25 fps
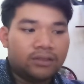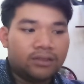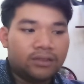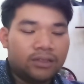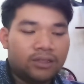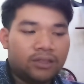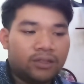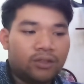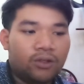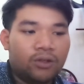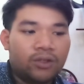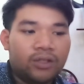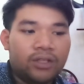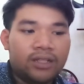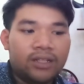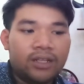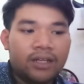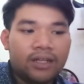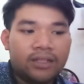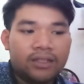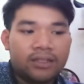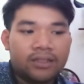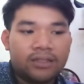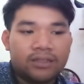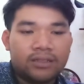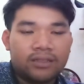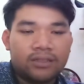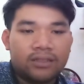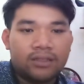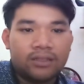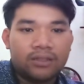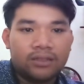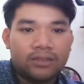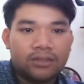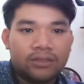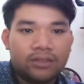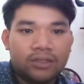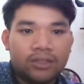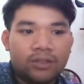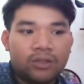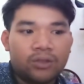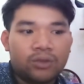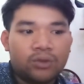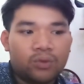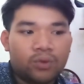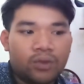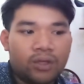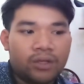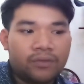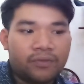The coordinate is 0,
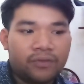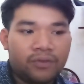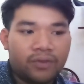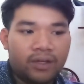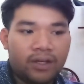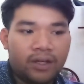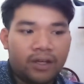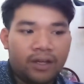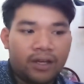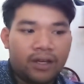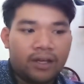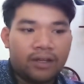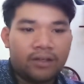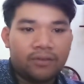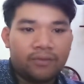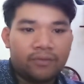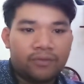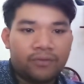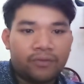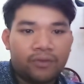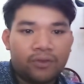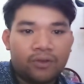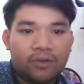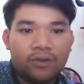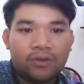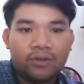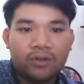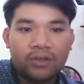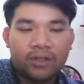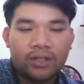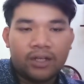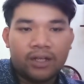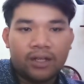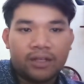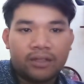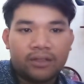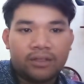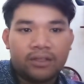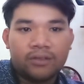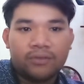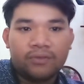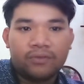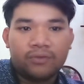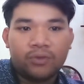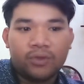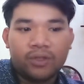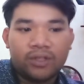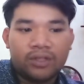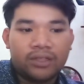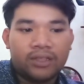12 and 4, negative
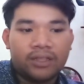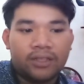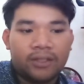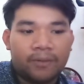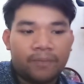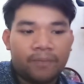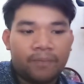20.